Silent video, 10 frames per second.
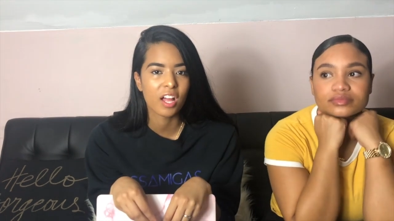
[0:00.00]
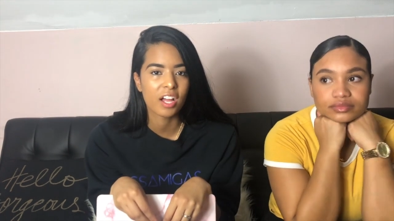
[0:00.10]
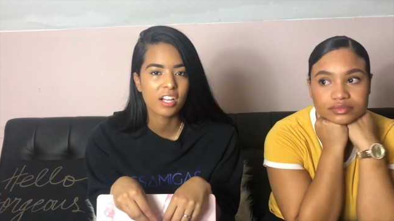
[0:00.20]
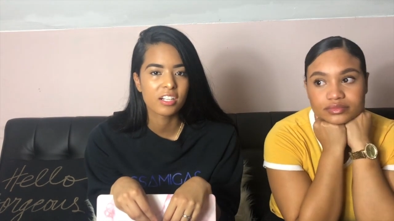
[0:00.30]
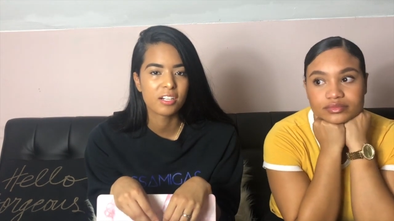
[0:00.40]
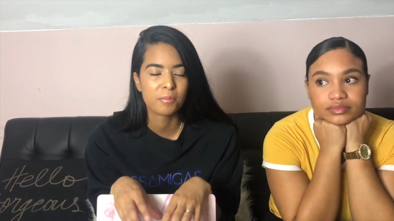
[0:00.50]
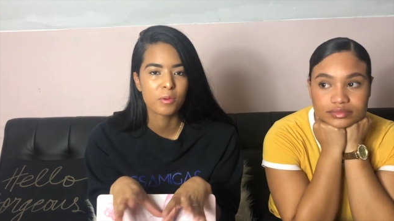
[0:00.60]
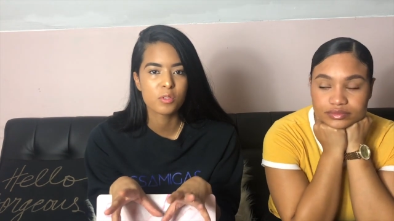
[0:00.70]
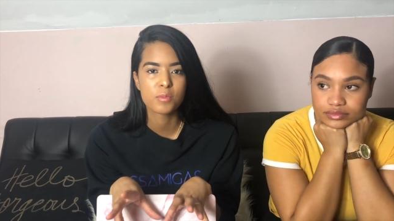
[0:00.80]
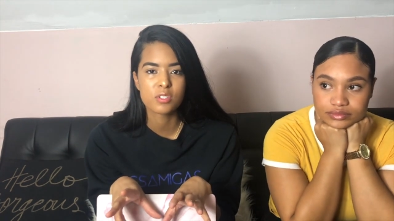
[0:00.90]
Speaker 1: vlog. Um,
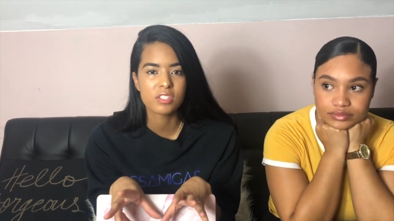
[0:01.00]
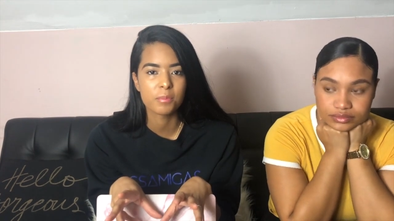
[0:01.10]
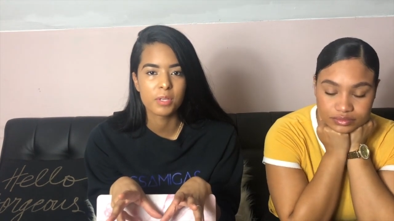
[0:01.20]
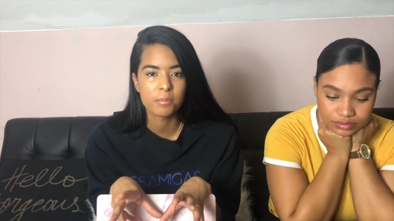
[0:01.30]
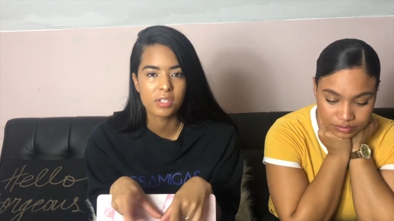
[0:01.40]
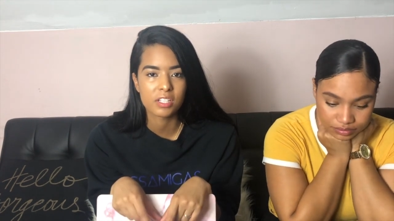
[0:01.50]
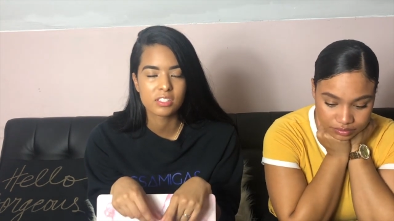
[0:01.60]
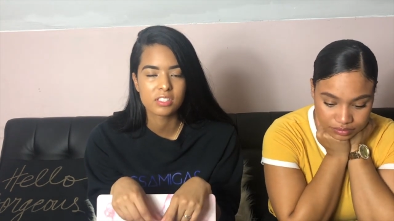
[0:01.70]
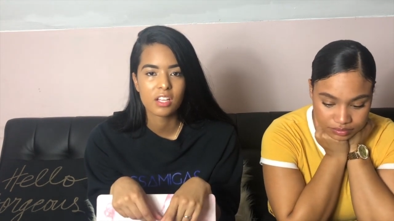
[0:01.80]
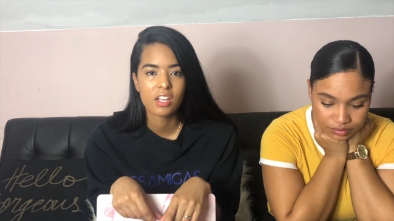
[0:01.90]
it was mostly me
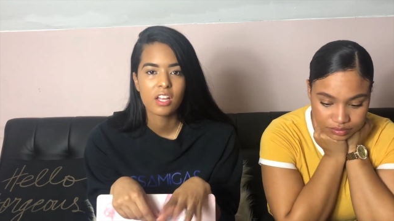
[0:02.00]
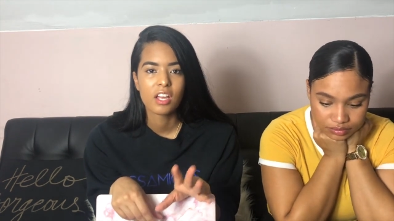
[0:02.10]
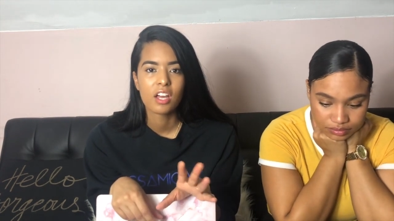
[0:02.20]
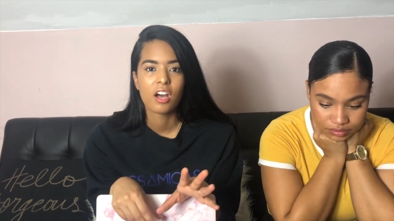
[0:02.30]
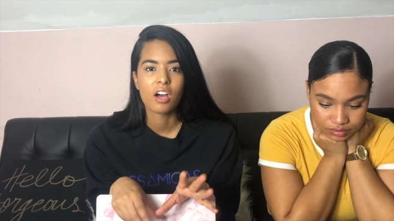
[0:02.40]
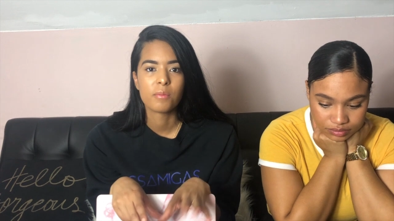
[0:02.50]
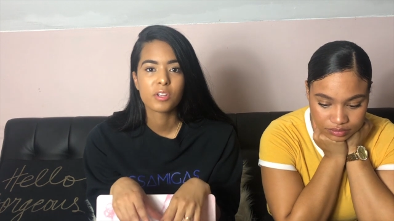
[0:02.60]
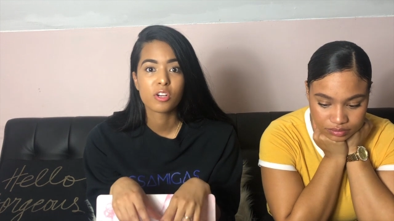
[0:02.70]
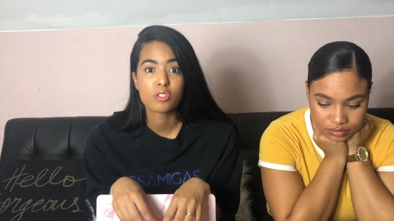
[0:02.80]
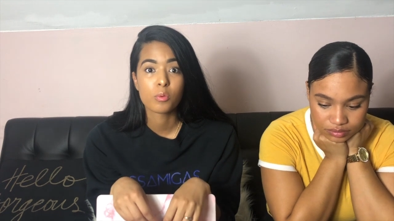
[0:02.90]
because um
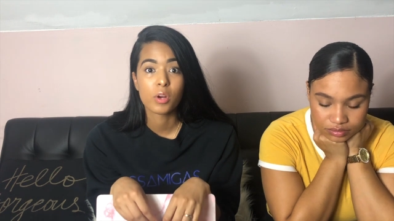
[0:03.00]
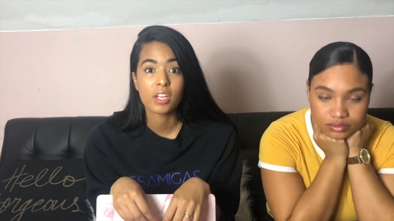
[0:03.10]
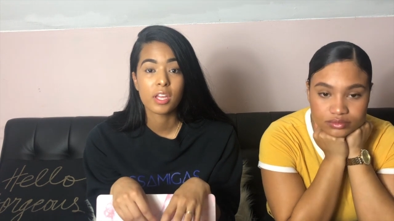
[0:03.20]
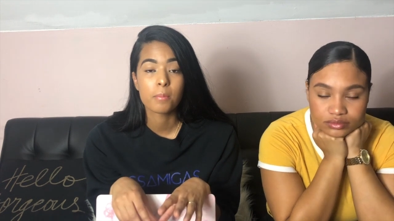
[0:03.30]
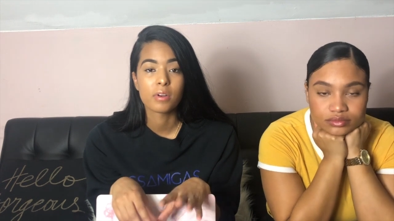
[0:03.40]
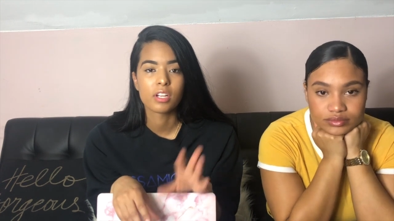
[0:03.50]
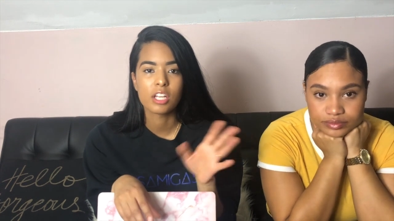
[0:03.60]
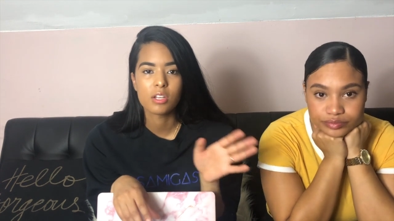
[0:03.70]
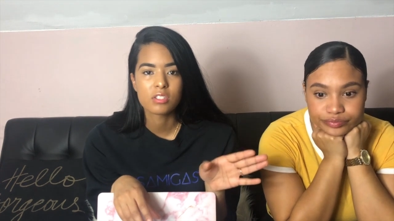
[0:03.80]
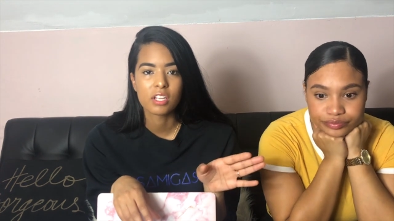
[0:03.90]
the girls were working,
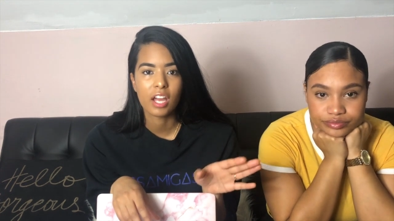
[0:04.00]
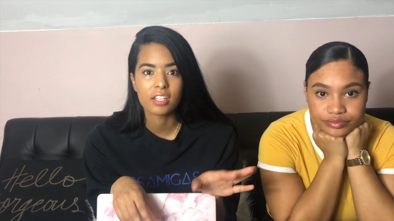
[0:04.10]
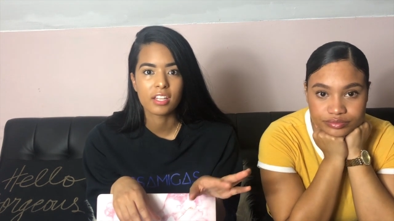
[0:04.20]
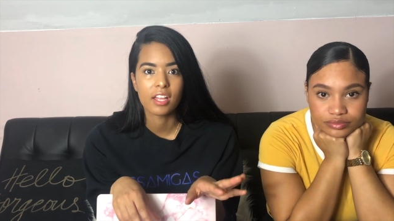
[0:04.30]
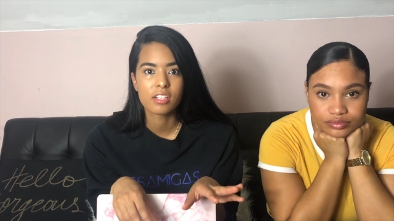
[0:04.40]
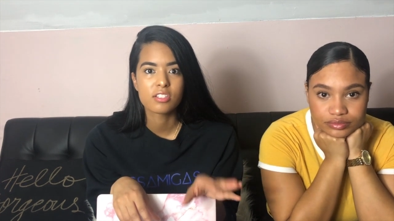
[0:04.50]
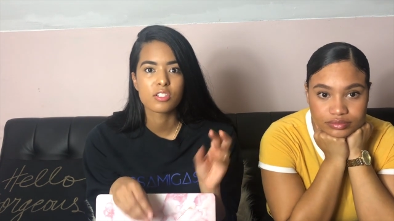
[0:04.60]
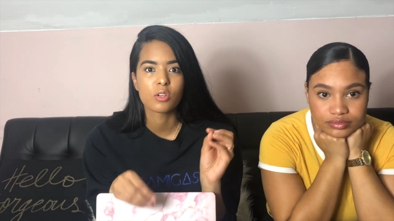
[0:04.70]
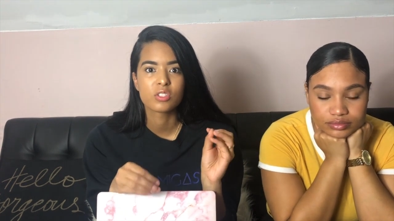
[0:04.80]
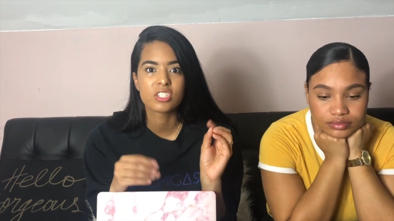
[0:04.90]
but Leo's in it at the end,
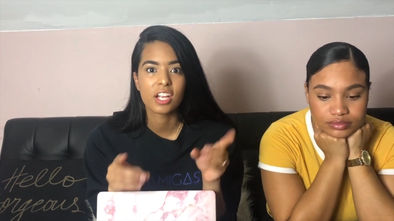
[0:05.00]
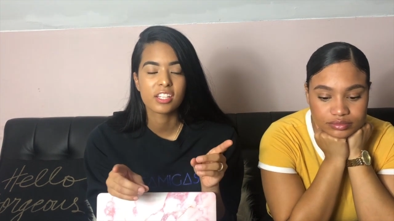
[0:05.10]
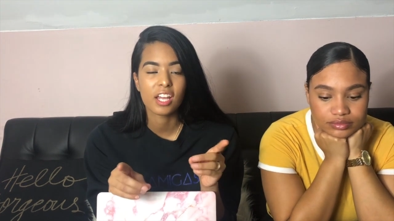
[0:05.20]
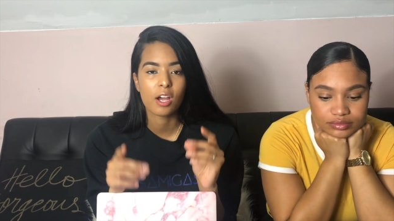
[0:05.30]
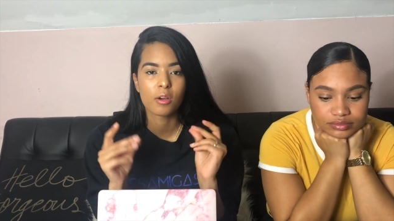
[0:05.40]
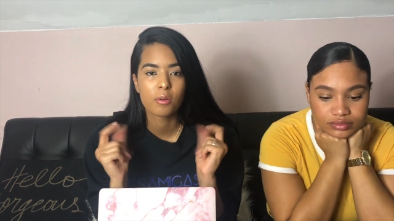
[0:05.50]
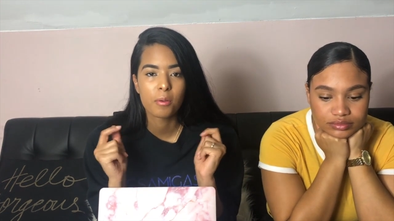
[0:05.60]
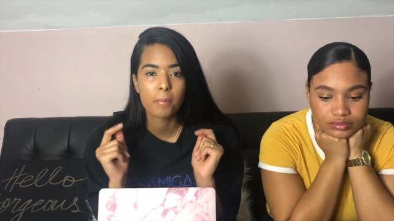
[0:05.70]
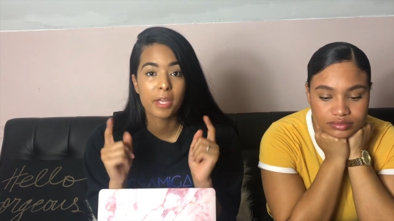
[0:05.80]
so check that out.